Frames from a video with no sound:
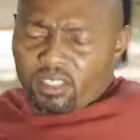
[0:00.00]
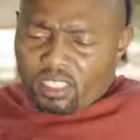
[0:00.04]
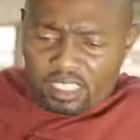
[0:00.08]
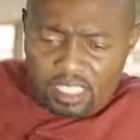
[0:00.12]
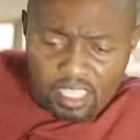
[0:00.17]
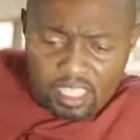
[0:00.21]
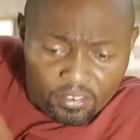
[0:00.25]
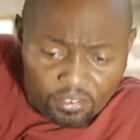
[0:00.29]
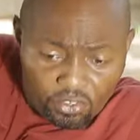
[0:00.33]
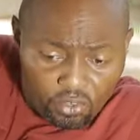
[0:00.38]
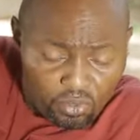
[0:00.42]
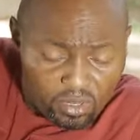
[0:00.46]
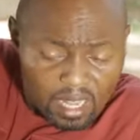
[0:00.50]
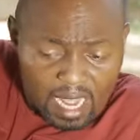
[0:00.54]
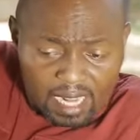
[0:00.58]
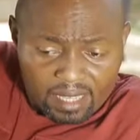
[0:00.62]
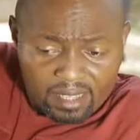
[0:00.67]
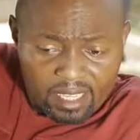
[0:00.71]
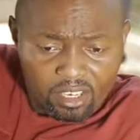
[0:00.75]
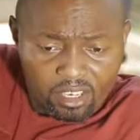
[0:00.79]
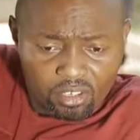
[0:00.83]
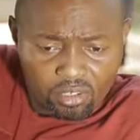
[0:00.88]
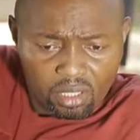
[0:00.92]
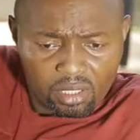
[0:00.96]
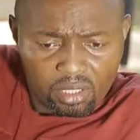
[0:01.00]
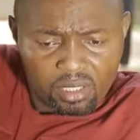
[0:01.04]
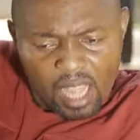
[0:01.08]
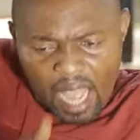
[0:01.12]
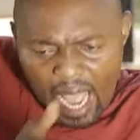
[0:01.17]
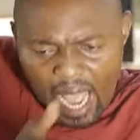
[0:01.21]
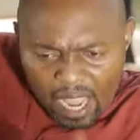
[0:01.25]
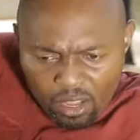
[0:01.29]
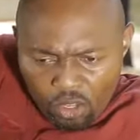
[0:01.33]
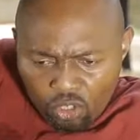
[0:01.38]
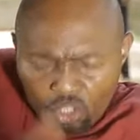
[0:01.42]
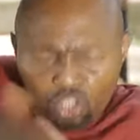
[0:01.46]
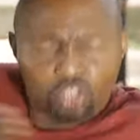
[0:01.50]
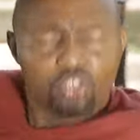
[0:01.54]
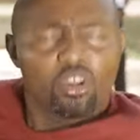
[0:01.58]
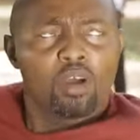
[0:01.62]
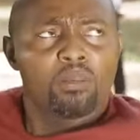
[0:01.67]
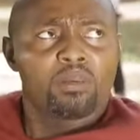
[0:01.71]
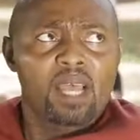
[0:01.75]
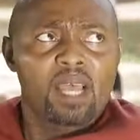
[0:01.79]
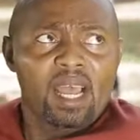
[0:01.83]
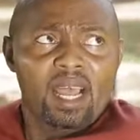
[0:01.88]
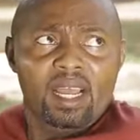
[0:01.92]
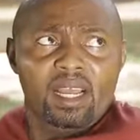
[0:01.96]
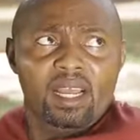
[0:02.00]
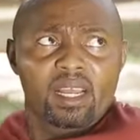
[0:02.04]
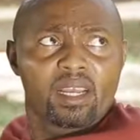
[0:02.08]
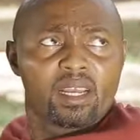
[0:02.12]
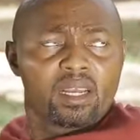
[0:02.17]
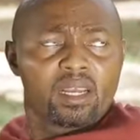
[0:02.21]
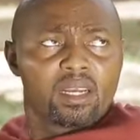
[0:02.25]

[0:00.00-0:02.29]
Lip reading: She gives you the attention and you snub her.